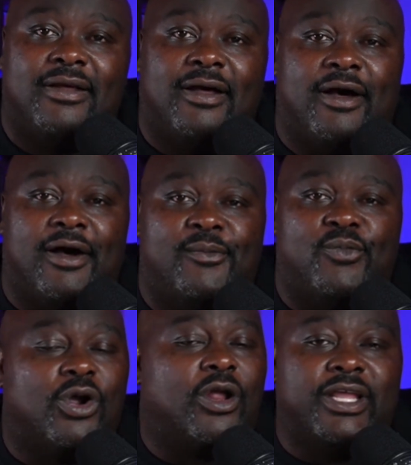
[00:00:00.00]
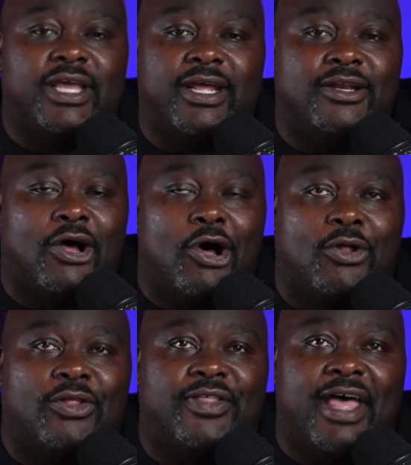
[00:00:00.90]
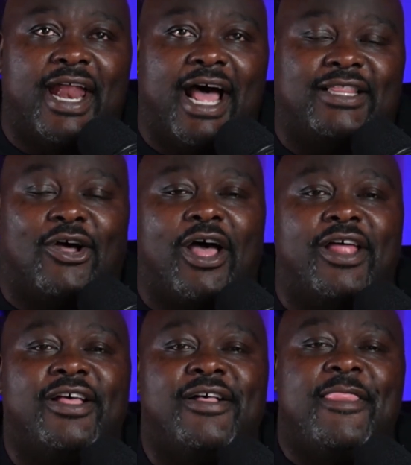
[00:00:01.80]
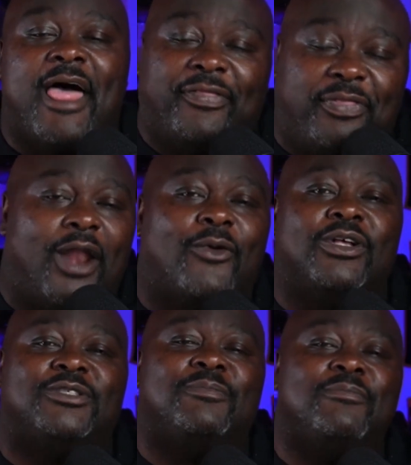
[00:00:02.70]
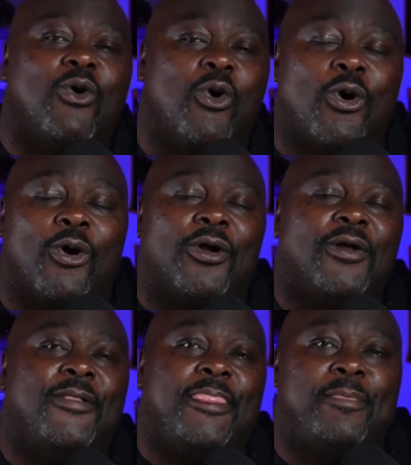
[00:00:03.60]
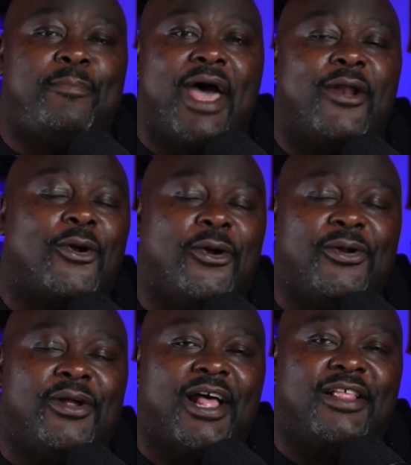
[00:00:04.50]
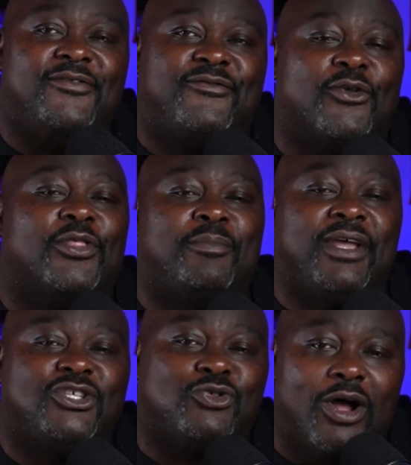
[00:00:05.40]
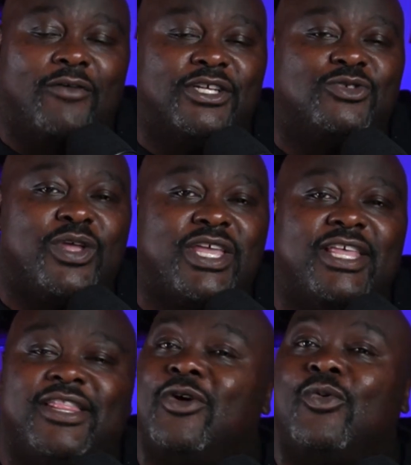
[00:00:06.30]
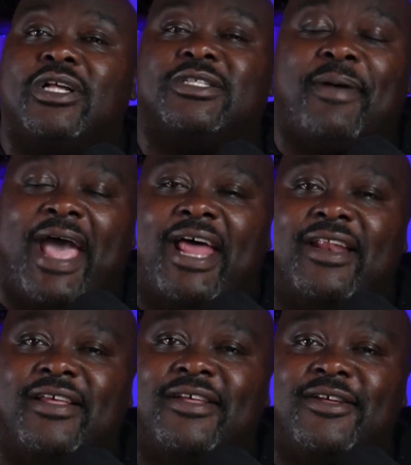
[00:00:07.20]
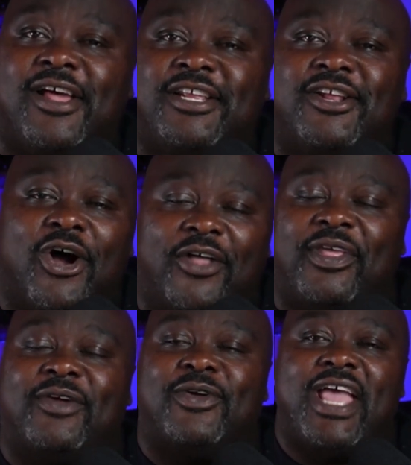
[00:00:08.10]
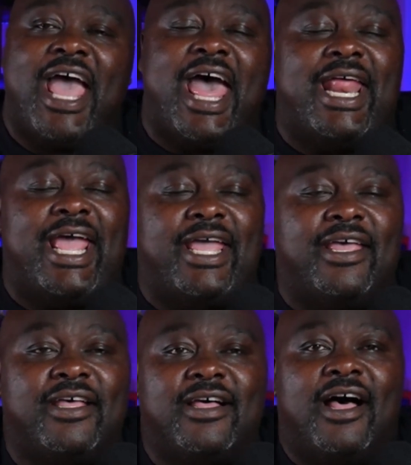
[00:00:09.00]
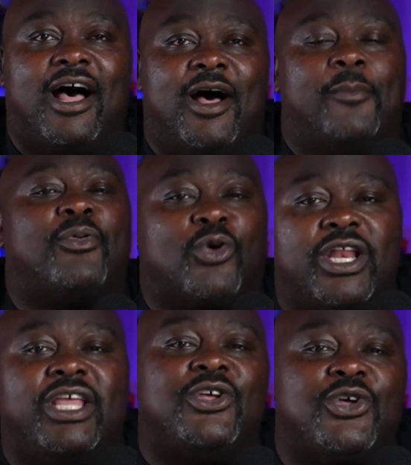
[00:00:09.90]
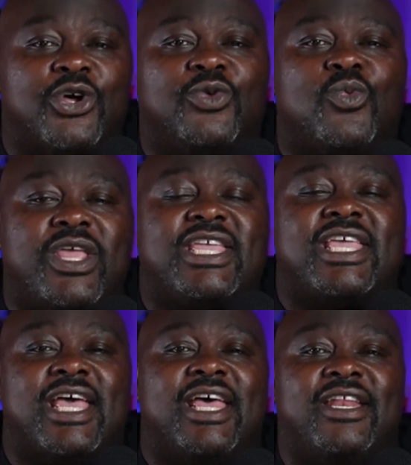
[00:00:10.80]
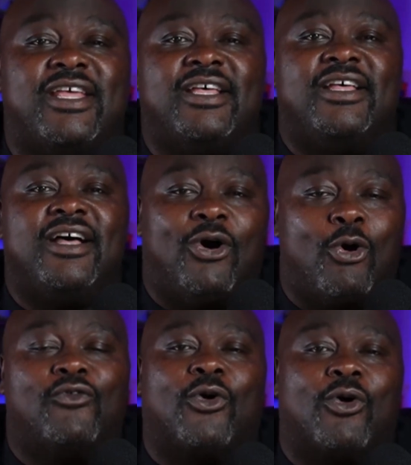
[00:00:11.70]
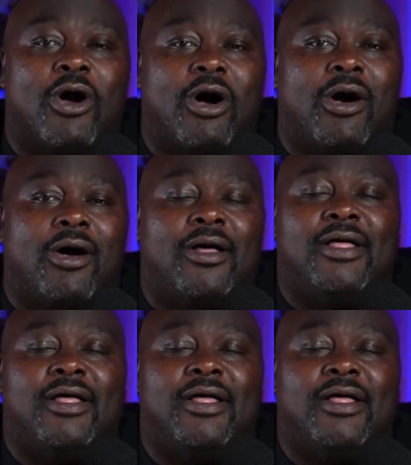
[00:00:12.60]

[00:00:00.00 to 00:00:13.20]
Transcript: We're going to get into all of that. I thought it was more better for the Big 12 this weekend than it was bad. And, you know, I think we had a pretty good weekend overall.